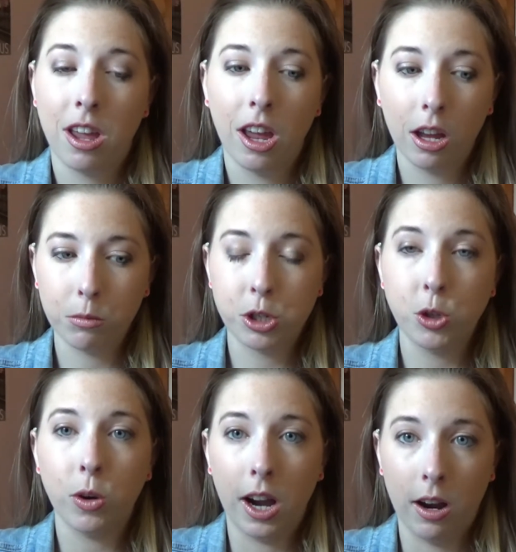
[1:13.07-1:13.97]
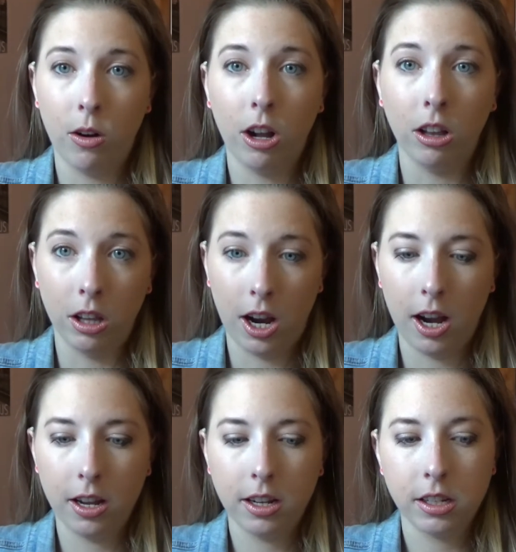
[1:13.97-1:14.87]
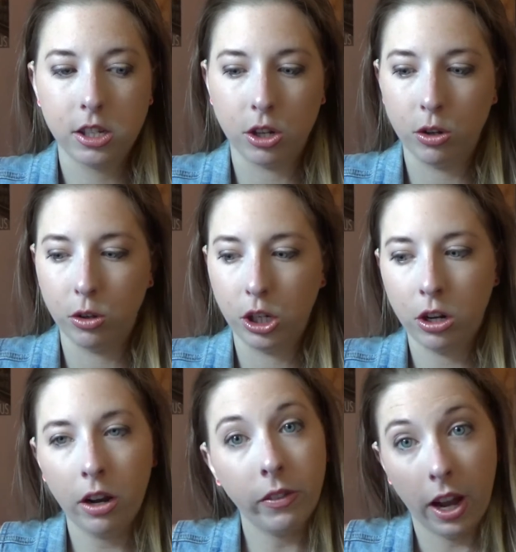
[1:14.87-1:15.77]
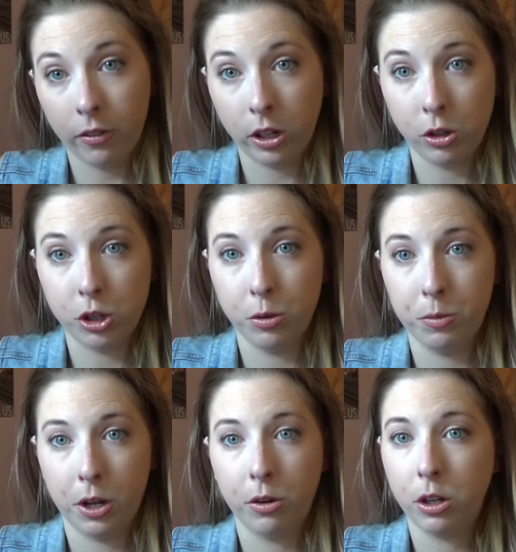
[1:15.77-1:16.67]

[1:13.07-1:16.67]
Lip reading: It helps you out a lot. So you don't have to have YouTube though.